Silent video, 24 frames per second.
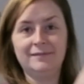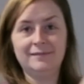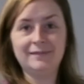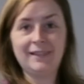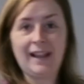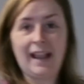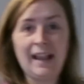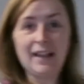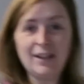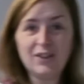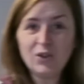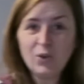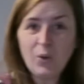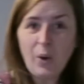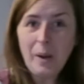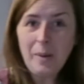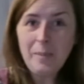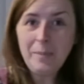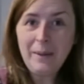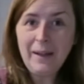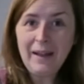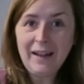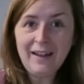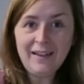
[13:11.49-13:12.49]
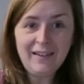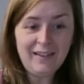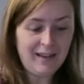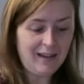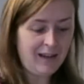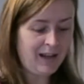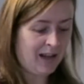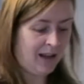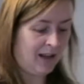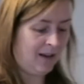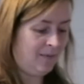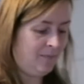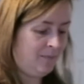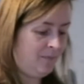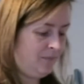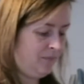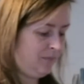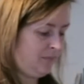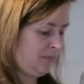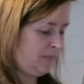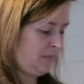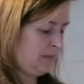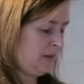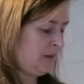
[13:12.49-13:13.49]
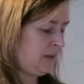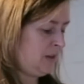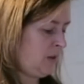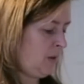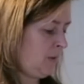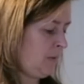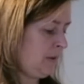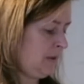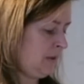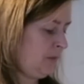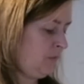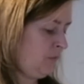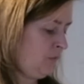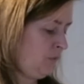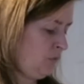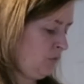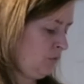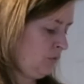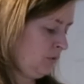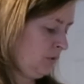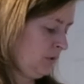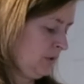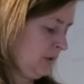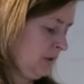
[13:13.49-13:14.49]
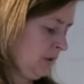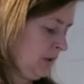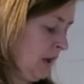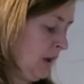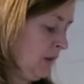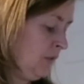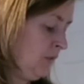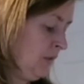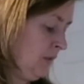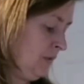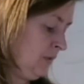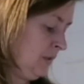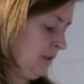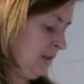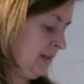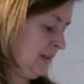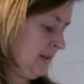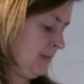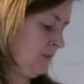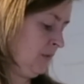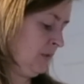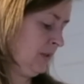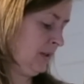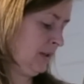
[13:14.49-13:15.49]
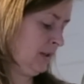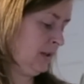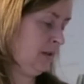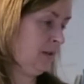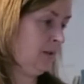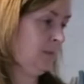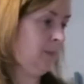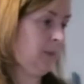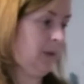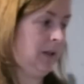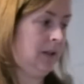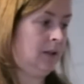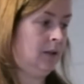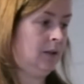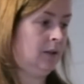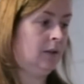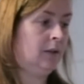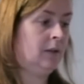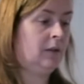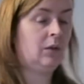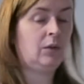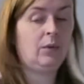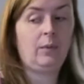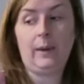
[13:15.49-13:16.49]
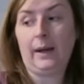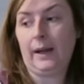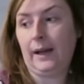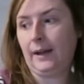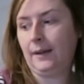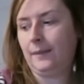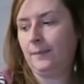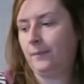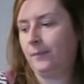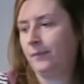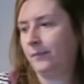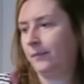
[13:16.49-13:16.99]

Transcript: It's quite big, isn't it? So it's 57 centimetres square.